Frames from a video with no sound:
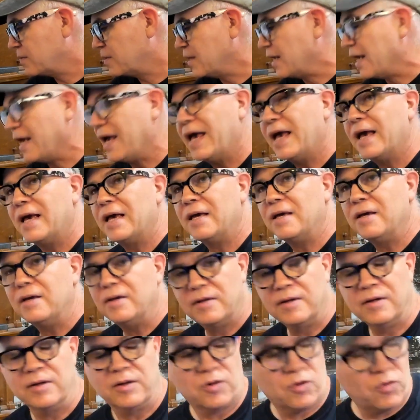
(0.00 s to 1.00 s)
A
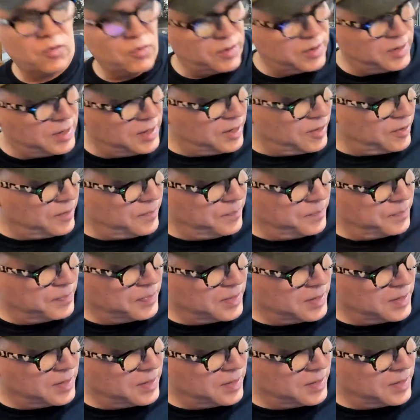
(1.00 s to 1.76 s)
chord there.